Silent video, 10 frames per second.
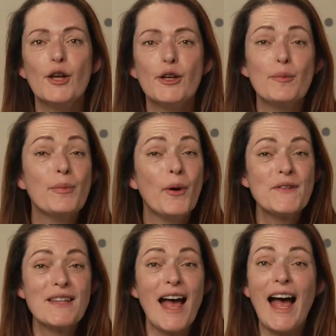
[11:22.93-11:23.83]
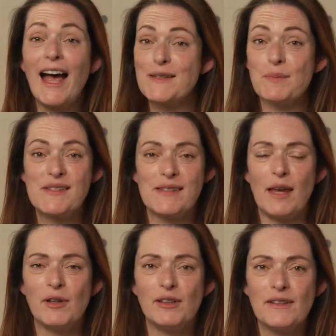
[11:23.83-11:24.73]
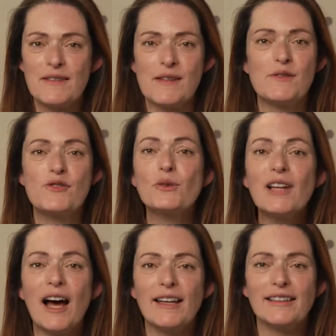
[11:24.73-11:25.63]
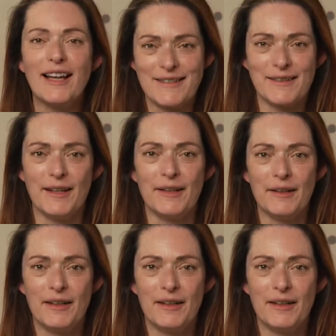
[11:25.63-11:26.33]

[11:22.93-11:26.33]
Compose has been stable since July last year,